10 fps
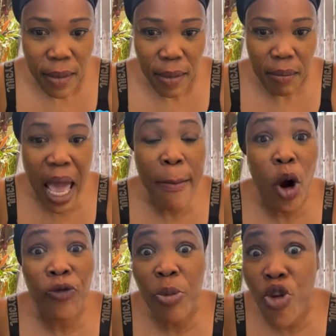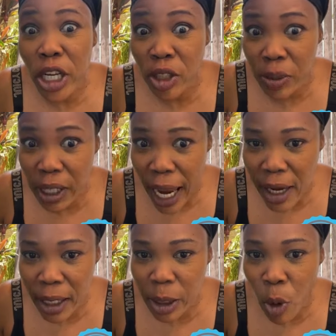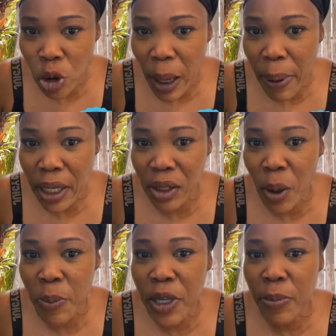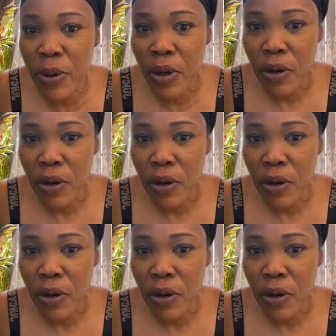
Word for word: Me about to break some silence about upon some people.